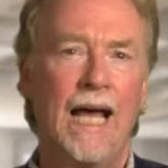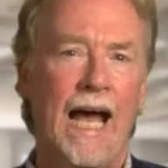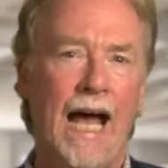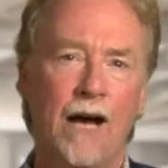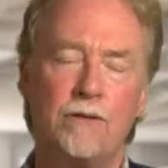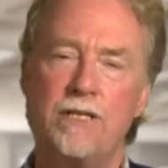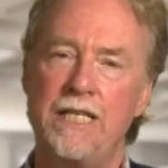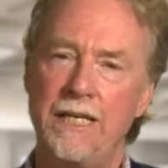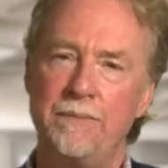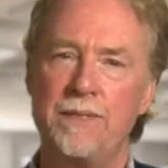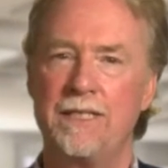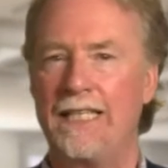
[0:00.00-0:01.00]
How
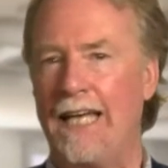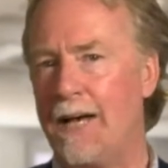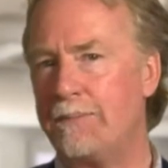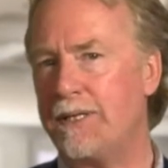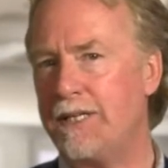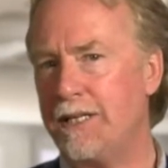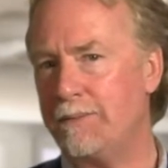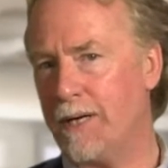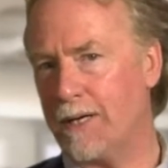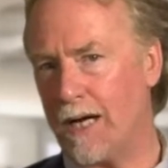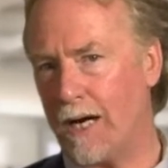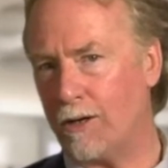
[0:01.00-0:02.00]
deep is the apathy
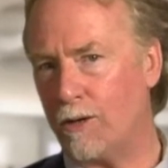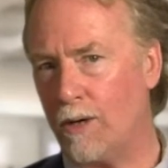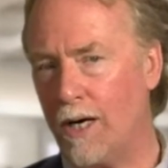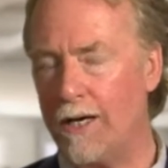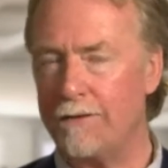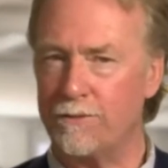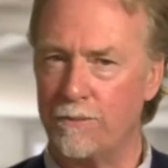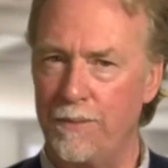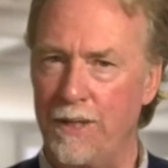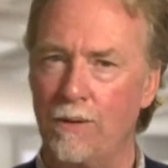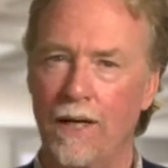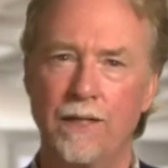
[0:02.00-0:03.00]
about ROI for
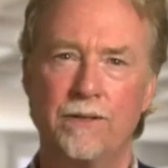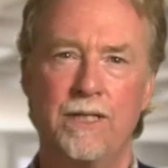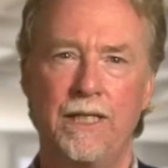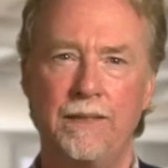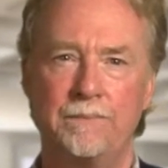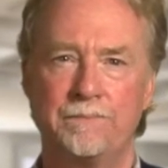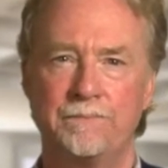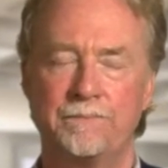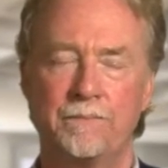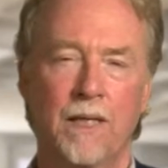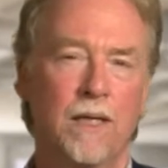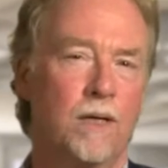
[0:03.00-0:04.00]
BYOD?
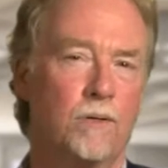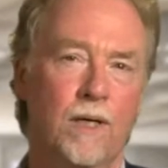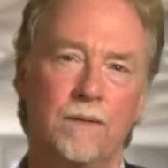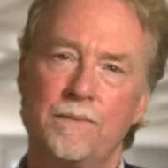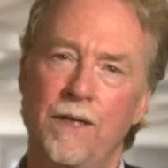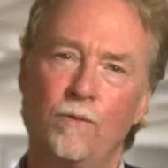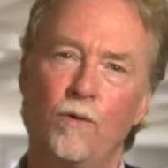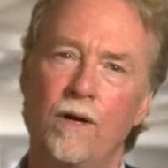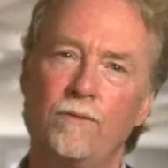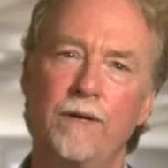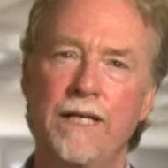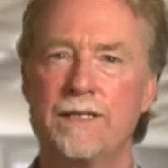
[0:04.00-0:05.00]
Well, in
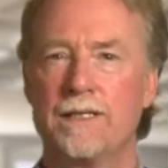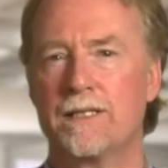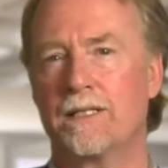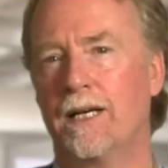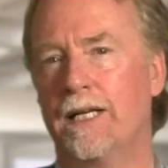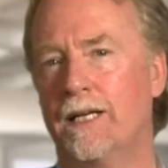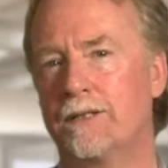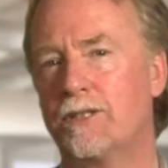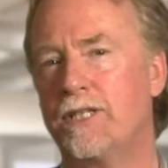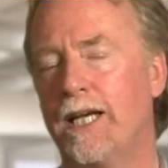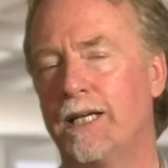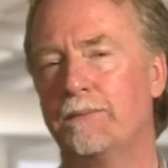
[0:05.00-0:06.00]
one recent study
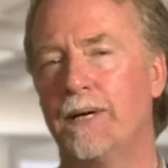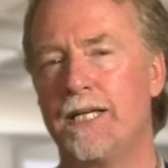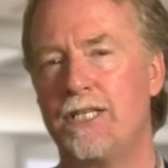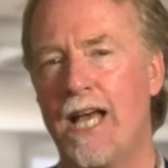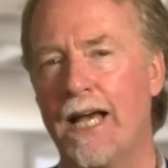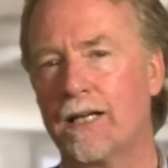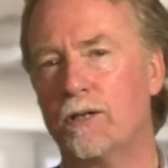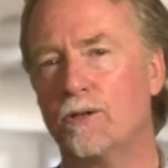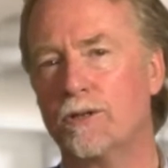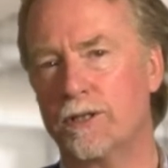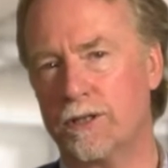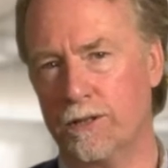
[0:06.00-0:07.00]
undertaken by Jack
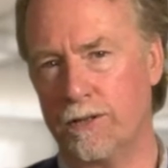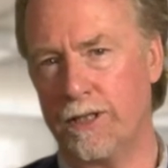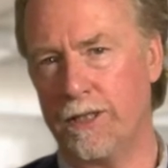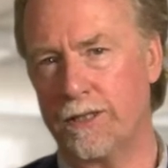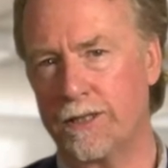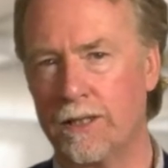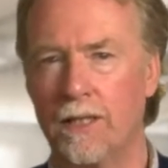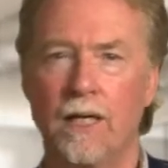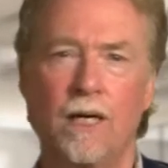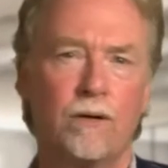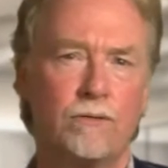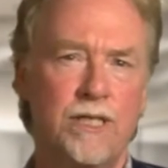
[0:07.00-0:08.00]
Gold Associates,
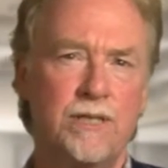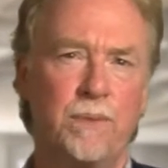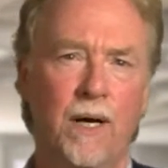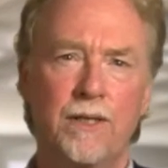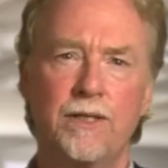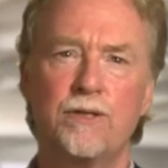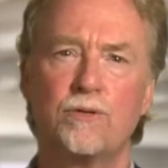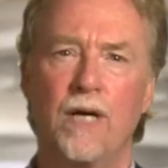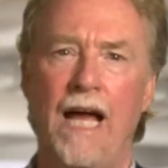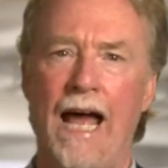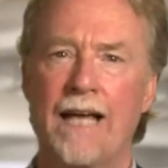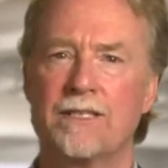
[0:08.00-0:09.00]
respondents
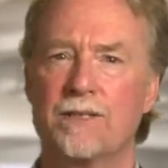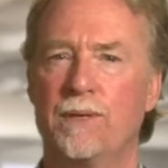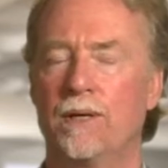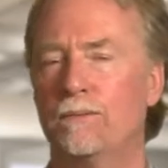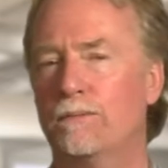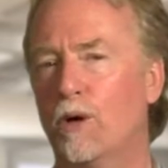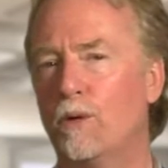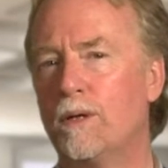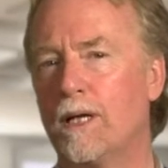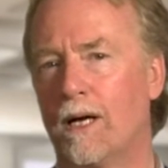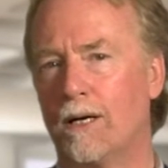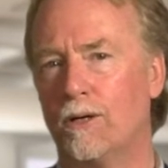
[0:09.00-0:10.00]
were asked about
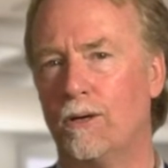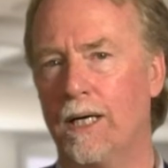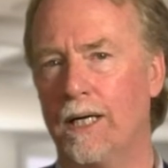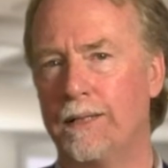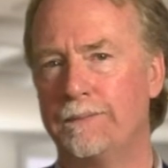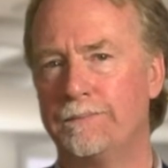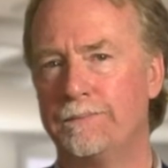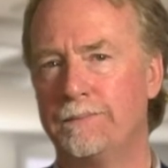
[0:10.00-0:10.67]
mobile ROI.